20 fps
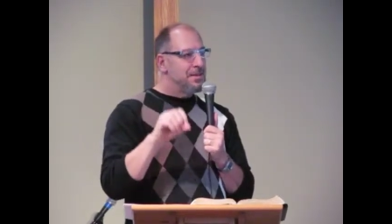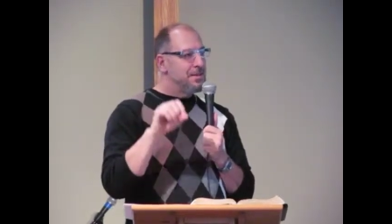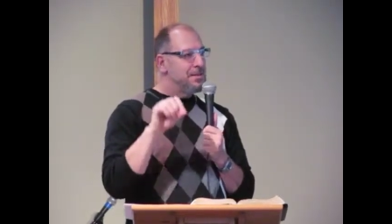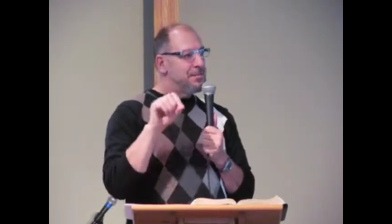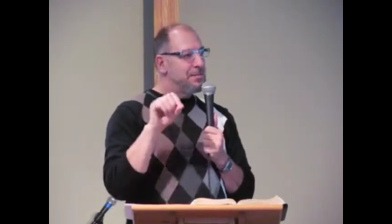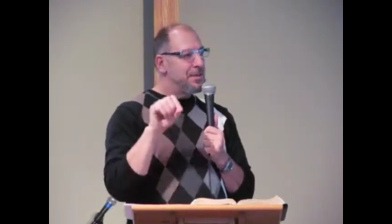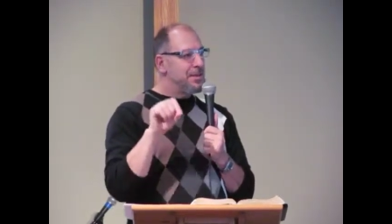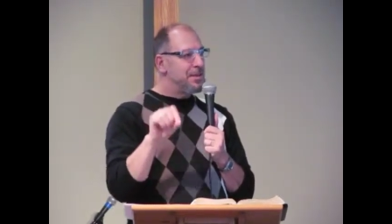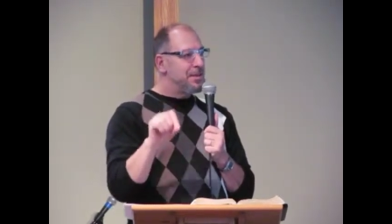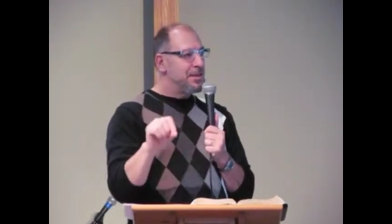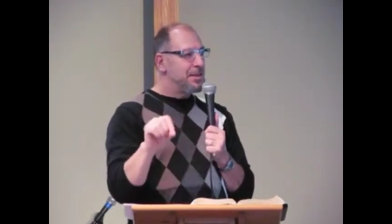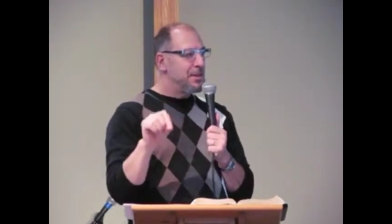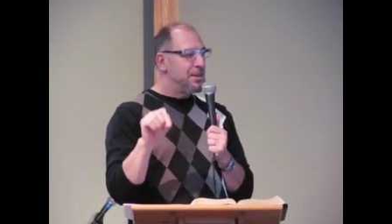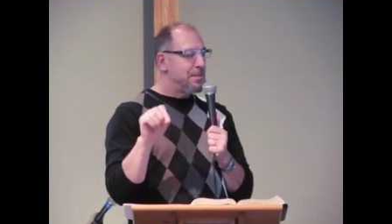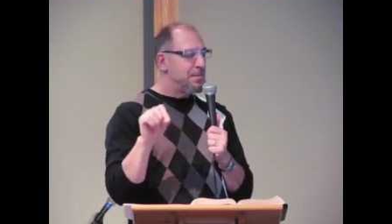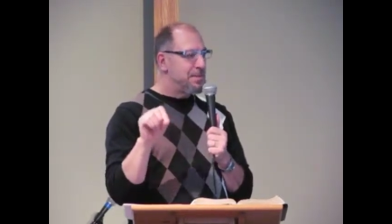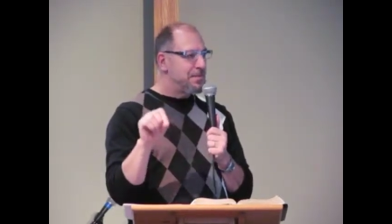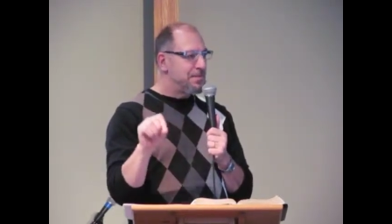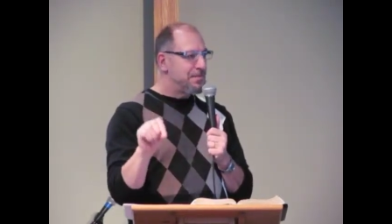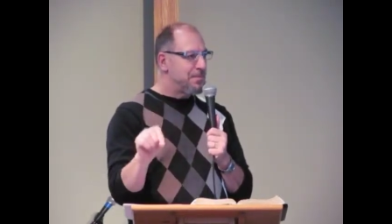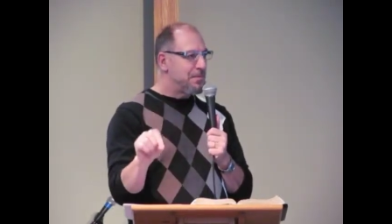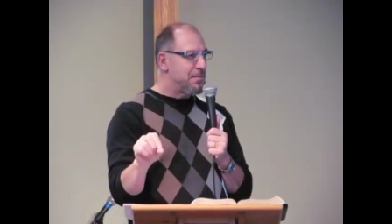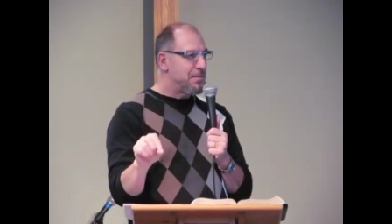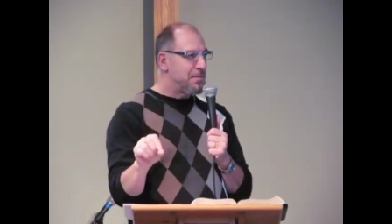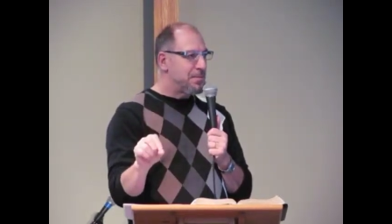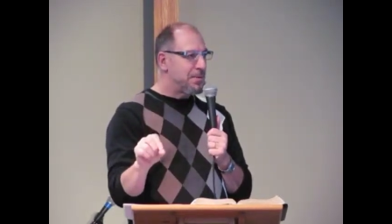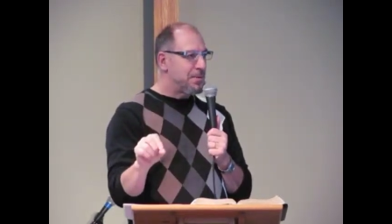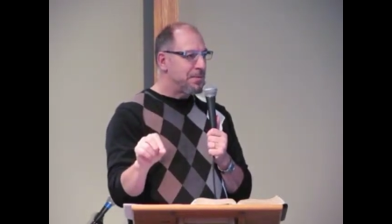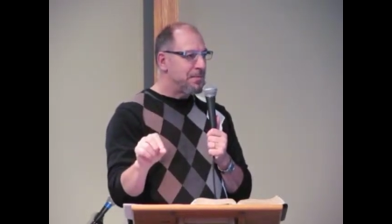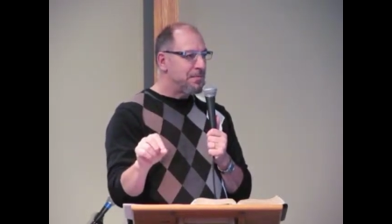to be in human
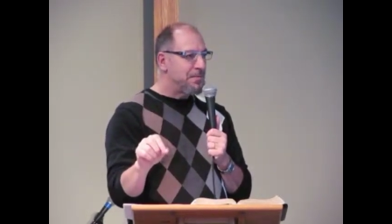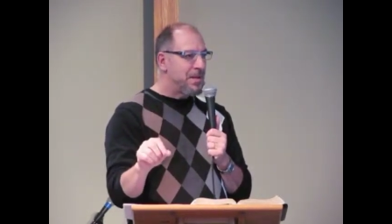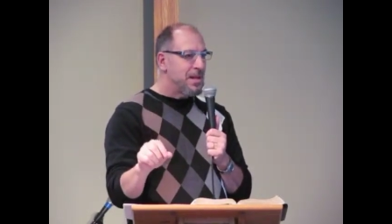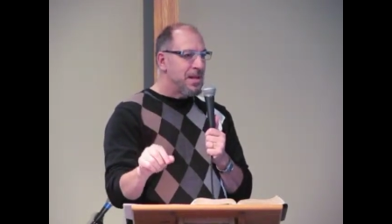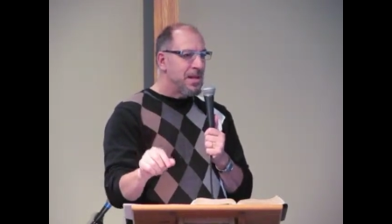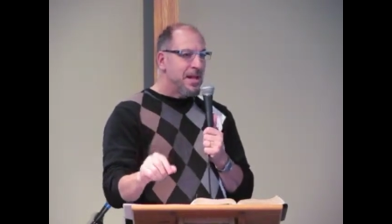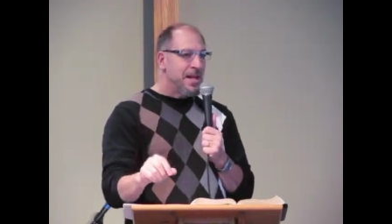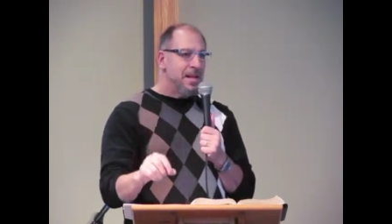form,